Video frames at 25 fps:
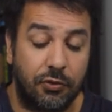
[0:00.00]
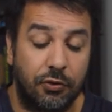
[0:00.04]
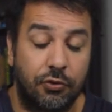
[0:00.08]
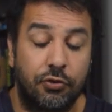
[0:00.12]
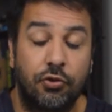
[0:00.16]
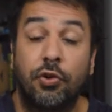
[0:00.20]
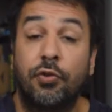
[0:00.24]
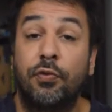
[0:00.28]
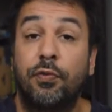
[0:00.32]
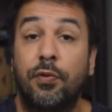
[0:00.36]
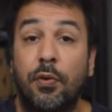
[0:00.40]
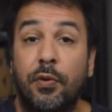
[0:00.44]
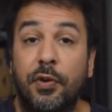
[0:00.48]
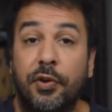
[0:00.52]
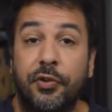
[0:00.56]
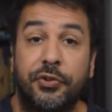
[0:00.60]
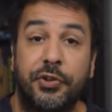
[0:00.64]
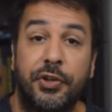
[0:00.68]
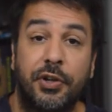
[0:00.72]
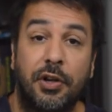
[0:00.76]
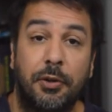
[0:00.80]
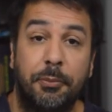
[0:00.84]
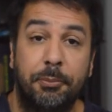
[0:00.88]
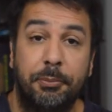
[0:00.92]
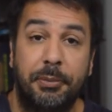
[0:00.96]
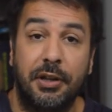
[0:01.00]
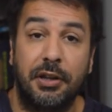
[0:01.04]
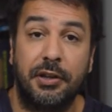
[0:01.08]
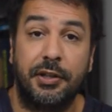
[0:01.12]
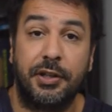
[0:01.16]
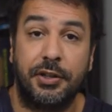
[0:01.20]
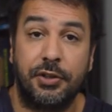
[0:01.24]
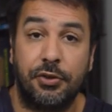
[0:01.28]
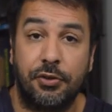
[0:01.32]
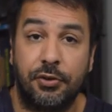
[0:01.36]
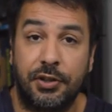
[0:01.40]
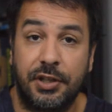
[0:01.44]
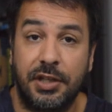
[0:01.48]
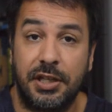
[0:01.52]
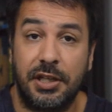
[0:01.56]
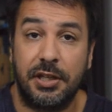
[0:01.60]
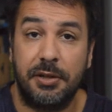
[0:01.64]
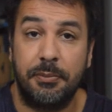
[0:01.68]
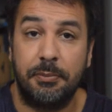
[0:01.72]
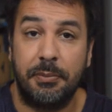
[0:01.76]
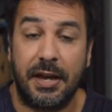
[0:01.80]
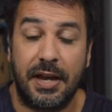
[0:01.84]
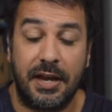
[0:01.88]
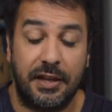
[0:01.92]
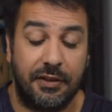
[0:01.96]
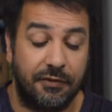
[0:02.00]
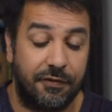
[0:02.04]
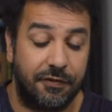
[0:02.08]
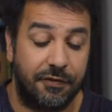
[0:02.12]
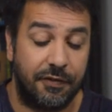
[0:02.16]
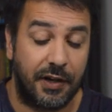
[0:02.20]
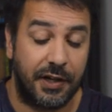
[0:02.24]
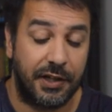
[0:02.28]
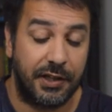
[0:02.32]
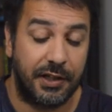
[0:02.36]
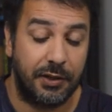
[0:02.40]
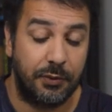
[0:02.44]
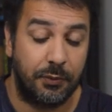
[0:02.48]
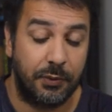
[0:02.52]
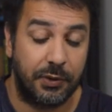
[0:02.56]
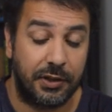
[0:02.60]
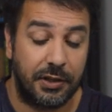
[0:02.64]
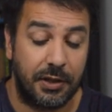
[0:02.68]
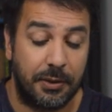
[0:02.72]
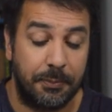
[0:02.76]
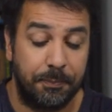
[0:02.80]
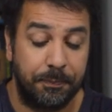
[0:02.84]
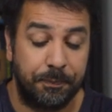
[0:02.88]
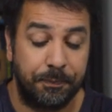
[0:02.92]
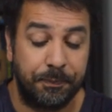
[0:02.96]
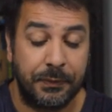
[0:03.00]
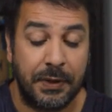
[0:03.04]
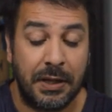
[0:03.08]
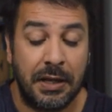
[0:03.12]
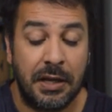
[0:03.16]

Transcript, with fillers: You're just focusing on building your team and fighting with them.